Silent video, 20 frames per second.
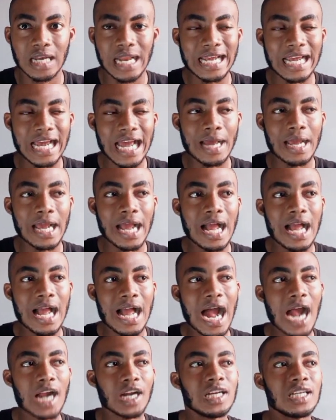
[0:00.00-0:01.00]
Like I,
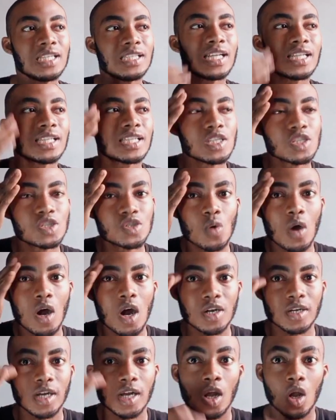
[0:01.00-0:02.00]
I really take things to
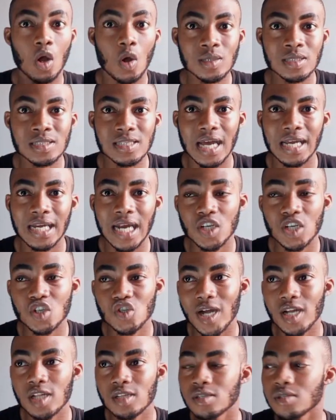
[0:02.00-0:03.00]
heart a lot and I
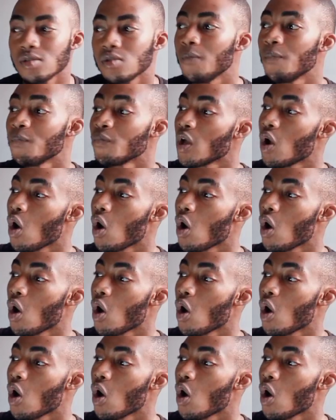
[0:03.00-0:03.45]
try to